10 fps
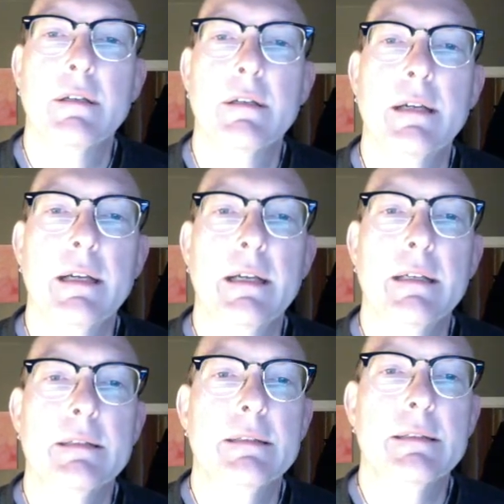
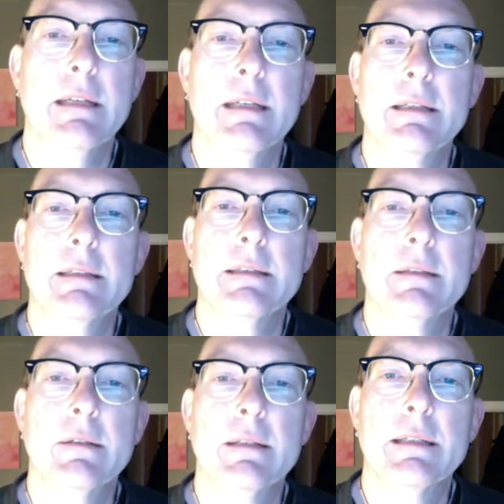and uh,
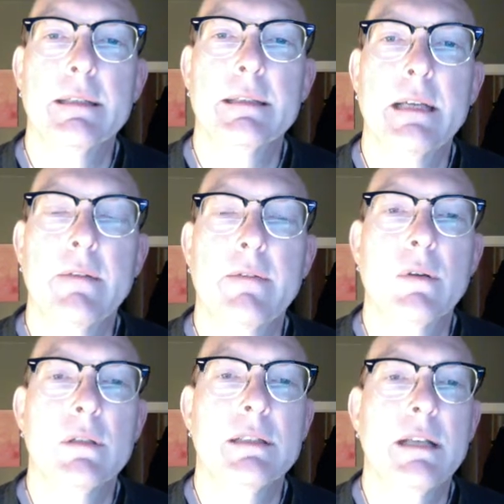currently it is at
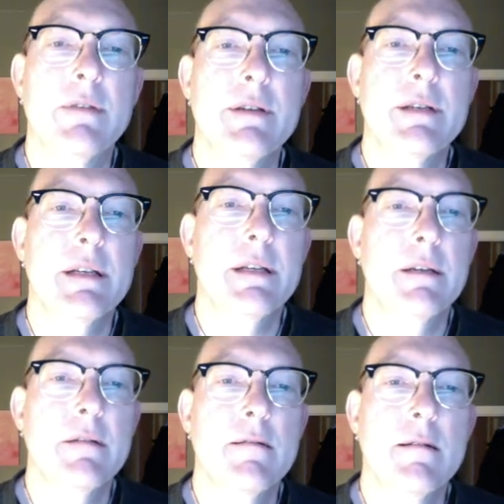
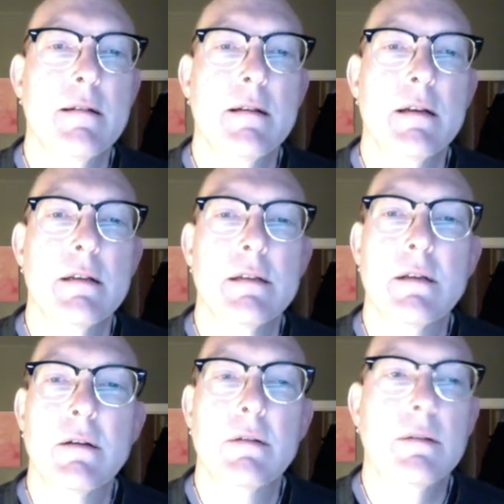417
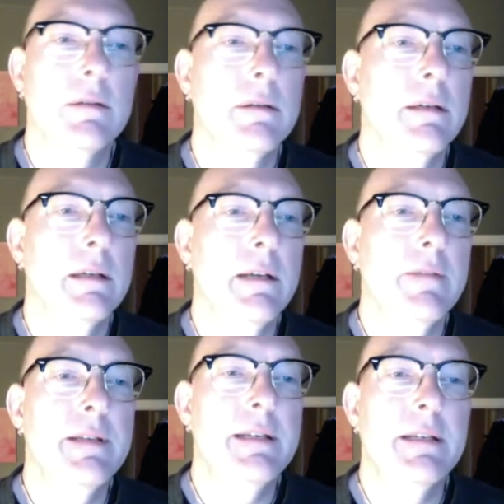so if
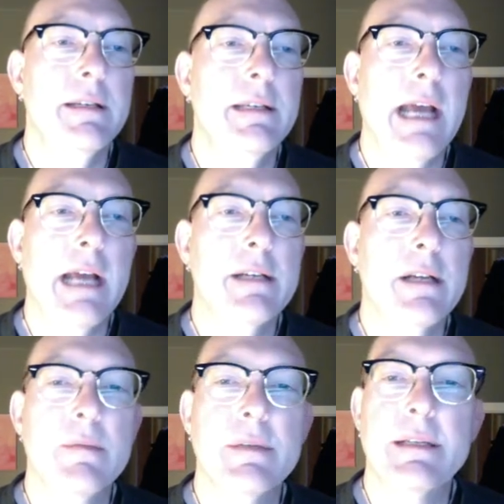dash
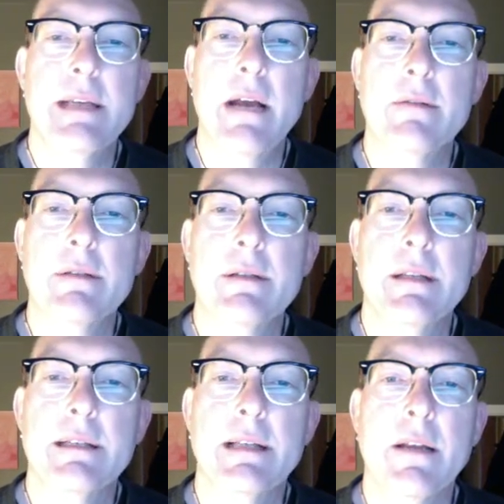comes down to
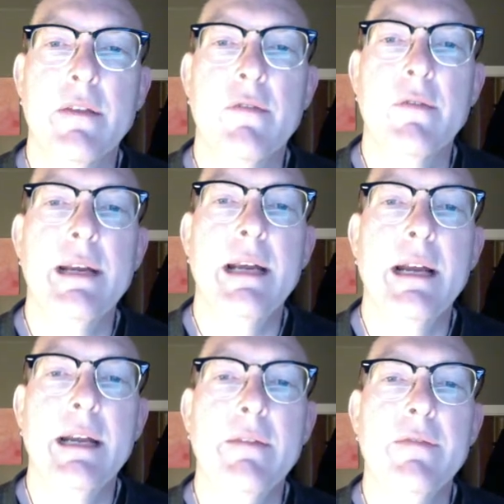this like
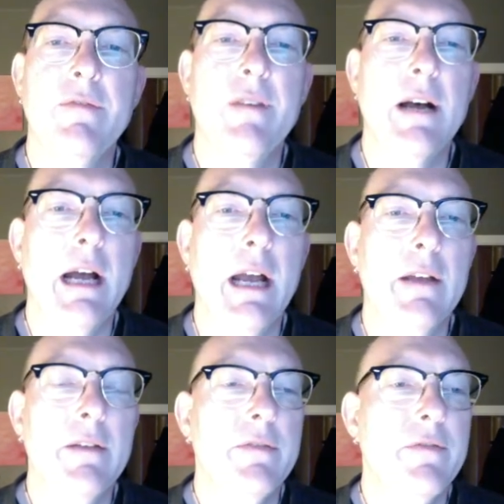
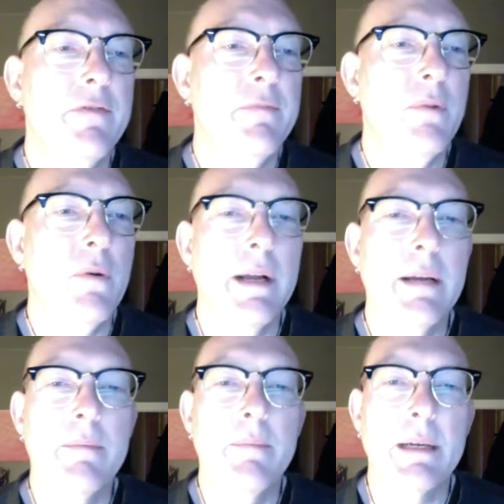395 point
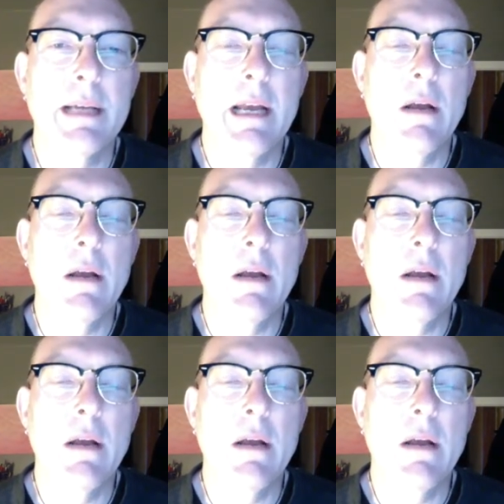but kind of